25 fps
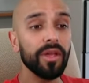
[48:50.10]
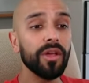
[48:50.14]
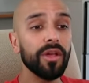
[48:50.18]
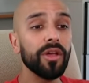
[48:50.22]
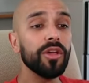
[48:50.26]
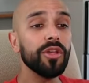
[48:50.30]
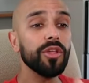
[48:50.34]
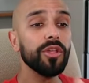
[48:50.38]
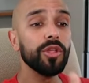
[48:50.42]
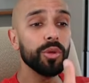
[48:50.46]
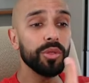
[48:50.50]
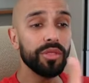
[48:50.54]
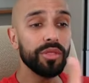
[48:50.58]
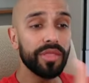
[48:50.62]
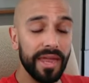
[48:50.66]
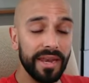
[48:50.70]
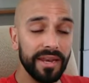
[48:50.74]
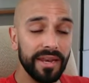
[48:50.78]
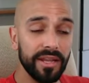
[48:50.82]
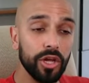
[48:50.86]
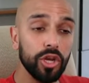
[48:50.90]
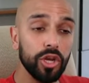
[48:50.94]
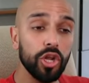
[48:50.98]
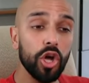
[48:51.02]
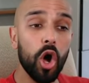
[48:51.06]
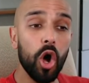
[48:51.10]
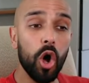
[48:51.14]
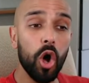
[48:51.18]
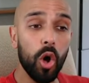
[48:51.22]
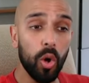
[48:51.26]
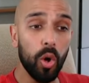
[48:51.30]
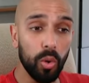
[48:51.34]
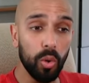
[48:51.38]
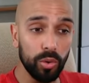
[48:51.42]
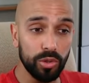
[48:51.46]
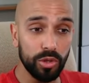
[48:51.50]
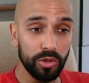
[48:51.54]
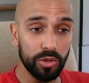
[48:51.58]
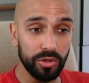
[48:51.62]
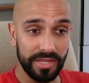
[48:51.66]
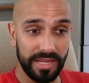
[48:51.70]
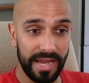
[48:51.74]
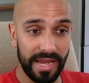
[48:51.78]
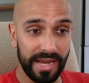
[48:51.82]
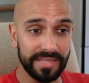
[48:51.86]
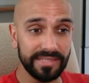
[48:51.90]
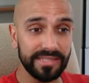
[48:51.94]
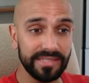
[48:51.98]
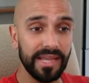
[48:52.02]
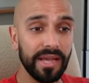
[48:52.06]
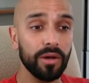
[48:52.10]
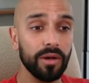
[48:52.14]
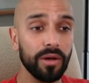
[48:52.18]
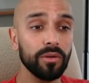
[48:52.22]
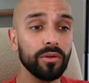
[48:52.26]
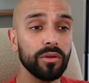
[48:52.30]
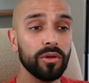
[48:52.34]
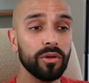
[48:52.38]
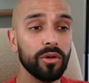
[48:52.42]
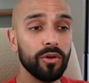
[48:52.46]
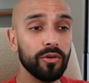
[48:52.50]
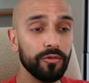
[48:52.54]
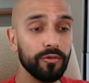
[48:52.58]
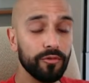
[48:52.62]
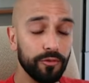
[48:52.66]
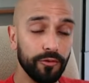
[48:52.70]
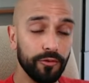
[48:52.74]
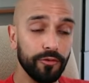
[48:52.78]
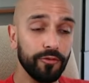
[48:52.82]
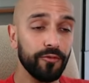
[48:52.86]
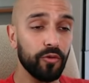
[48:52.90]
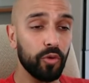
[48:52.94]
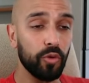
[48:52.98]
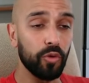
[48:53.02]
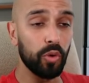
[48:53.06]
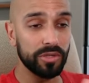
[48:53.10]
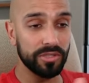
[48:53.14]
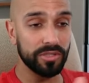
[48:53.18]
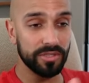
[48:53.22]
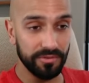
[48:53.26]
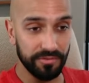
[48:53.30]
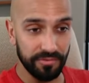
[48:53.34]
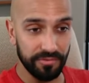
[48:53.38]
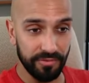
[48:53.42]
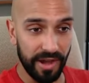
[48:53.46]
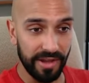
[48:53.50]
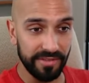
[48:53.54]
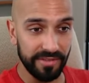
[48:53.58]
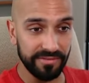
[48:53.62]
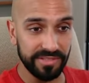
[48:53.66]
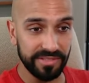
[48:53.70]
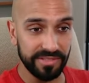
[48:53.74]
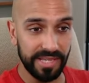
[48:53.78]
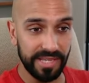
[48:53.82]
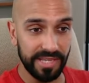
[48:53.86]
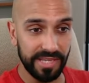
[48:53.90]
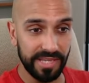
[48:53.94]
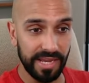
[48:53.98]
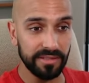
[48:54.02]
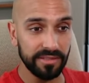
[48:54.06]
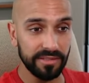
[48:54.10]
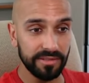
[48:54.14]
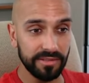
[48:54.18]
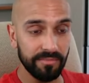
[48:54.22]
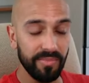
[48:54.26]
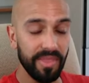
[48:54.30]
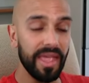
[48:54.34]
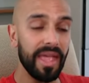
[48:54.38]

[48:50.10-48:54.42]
you're then going to hold on the exhale for 4 to 5 seconds.